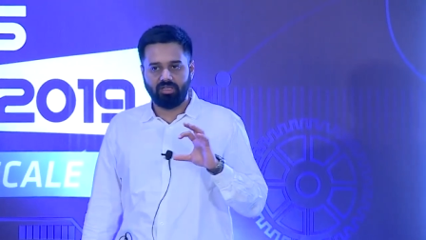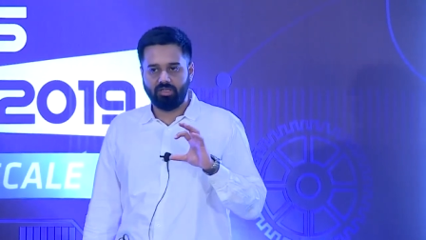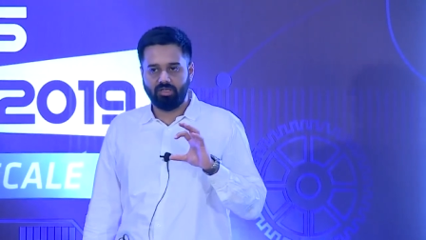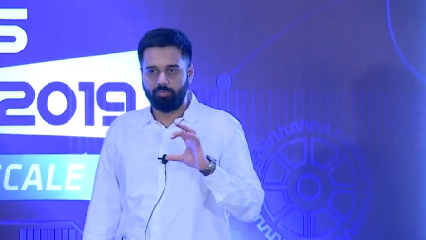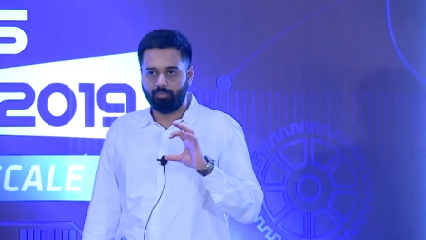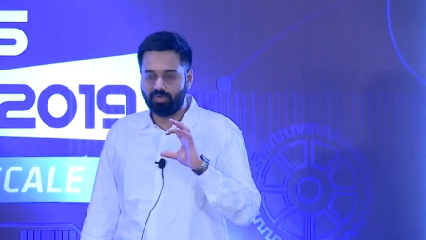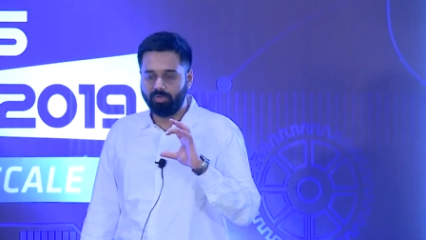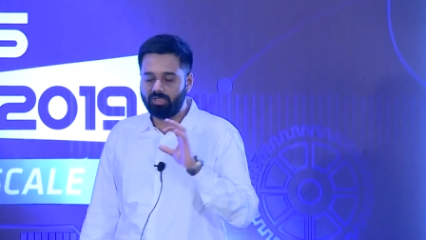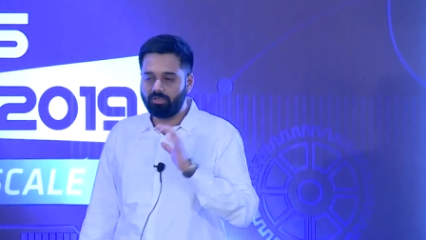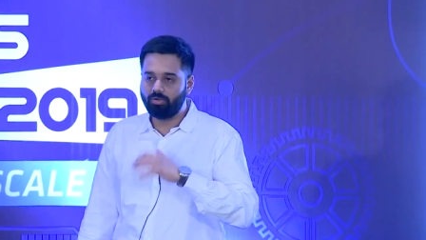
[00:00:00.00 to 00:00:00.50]

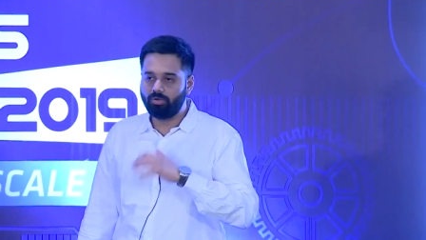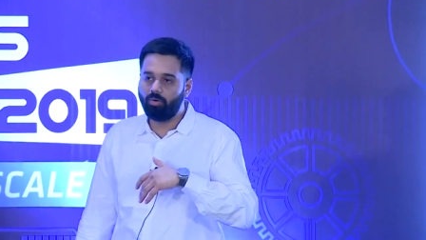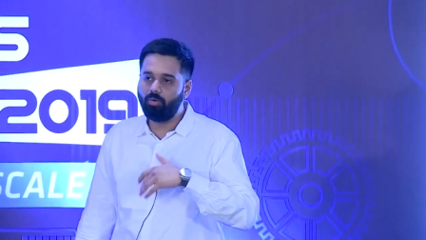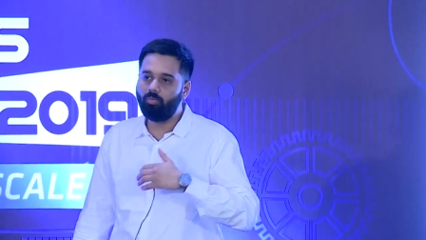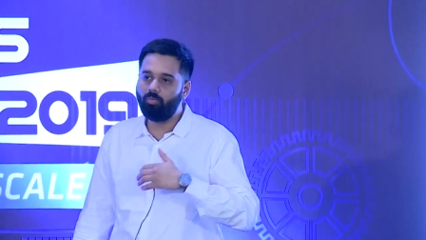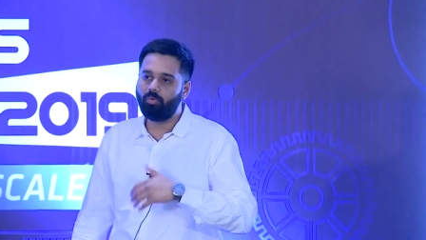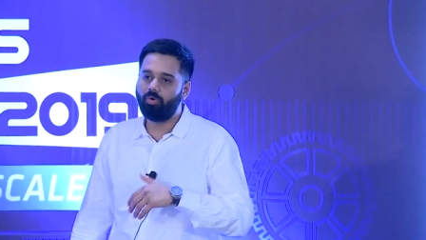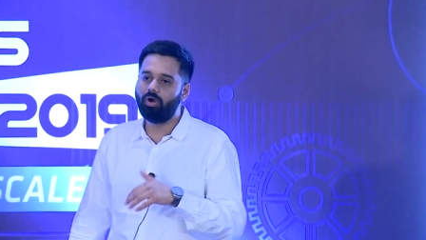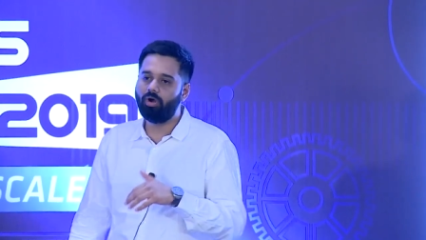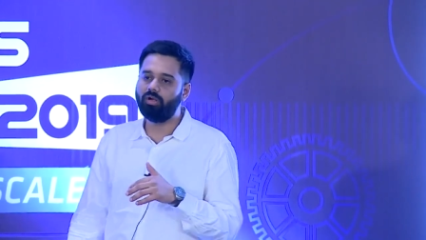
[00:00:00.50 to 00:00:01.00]
we
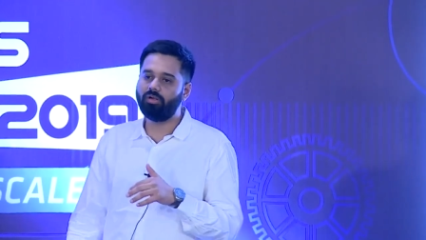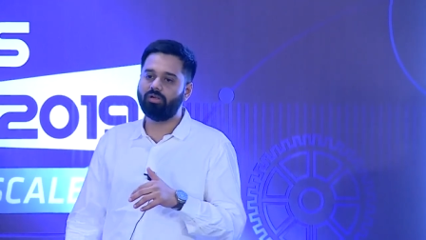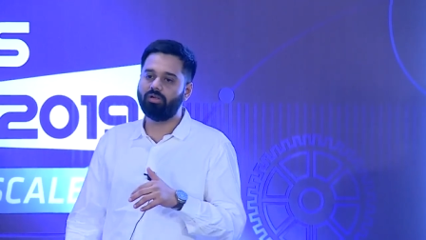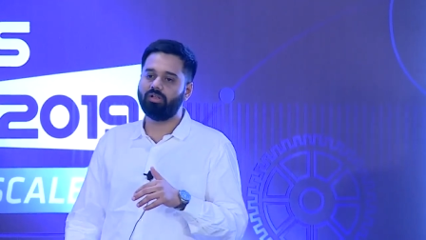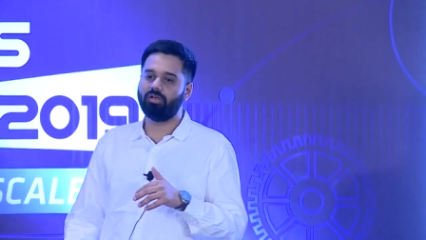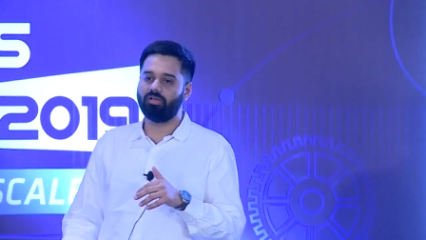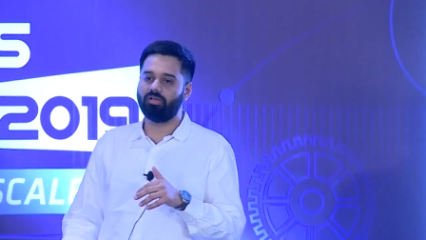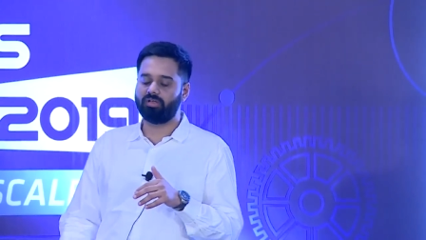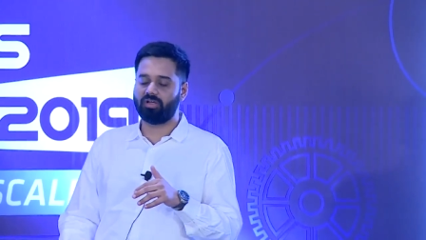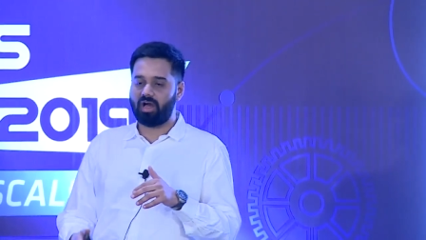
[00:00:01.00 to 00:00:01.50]
don't want
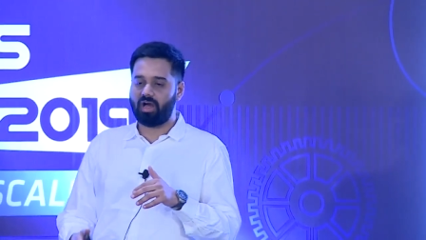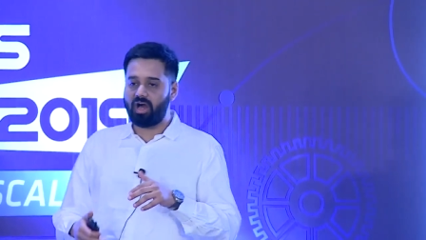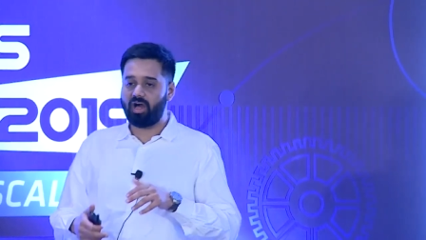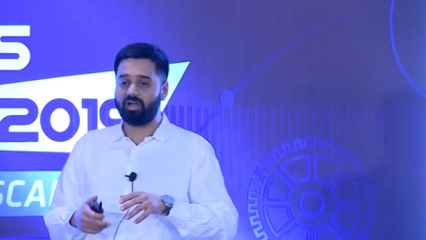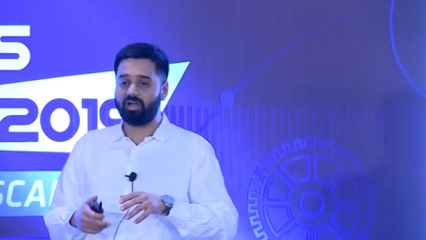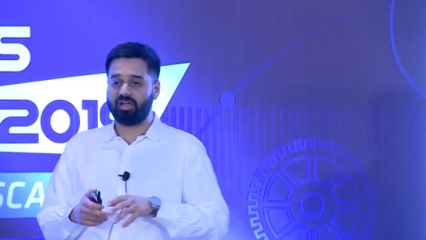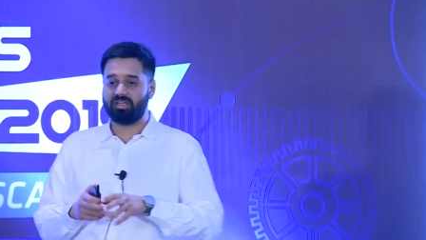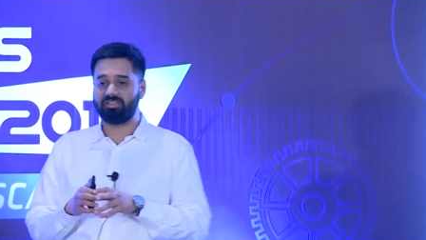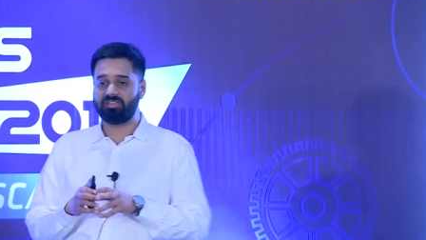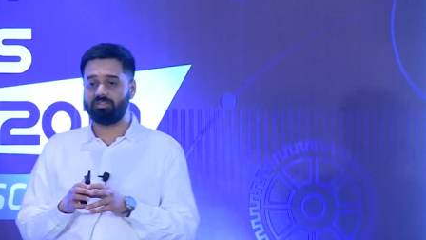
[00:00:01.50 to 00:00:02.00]

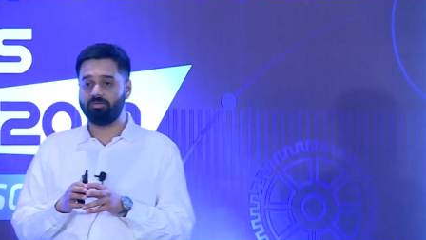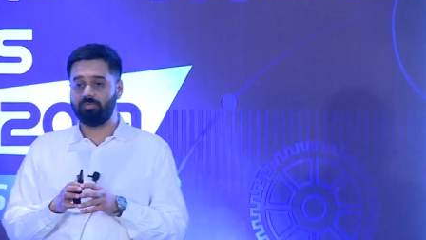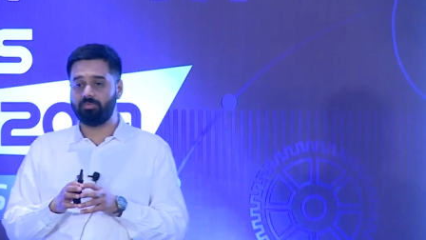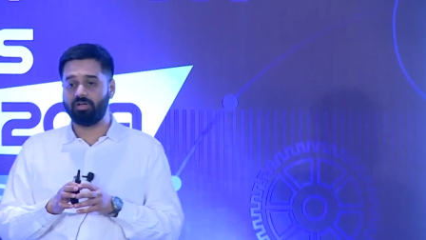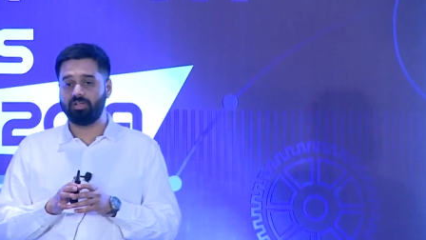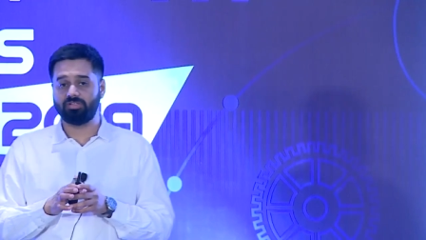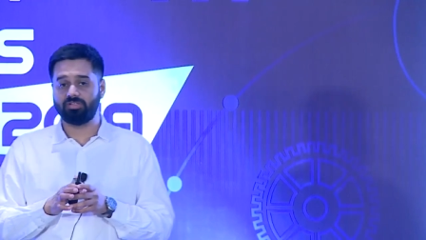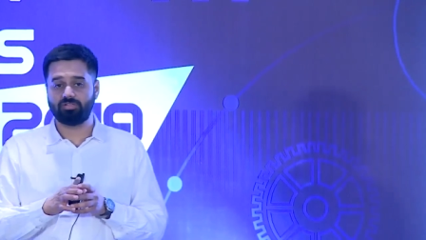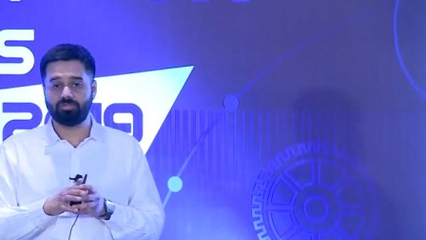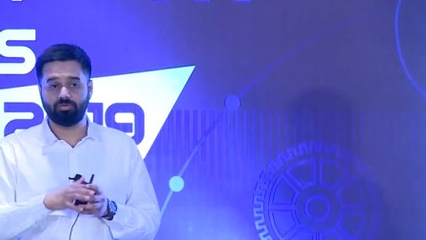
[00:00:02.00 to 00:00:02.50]
our
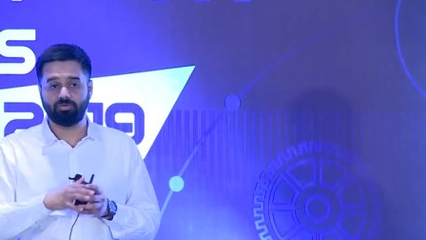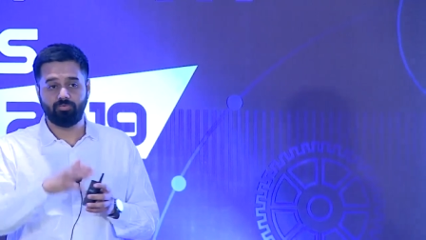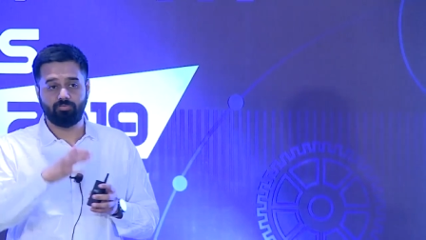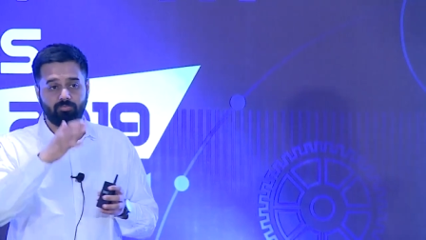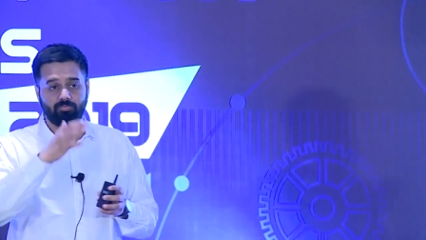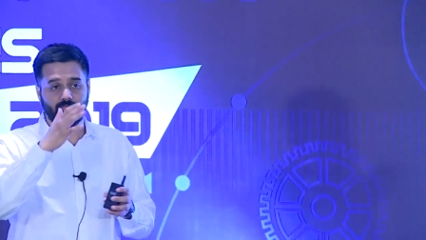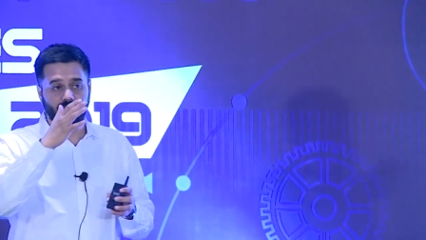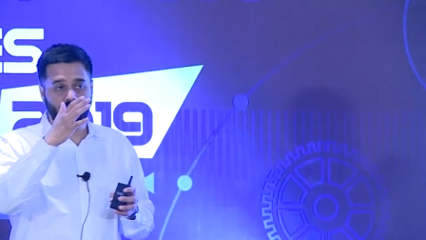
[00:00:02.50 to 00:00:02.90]
customers to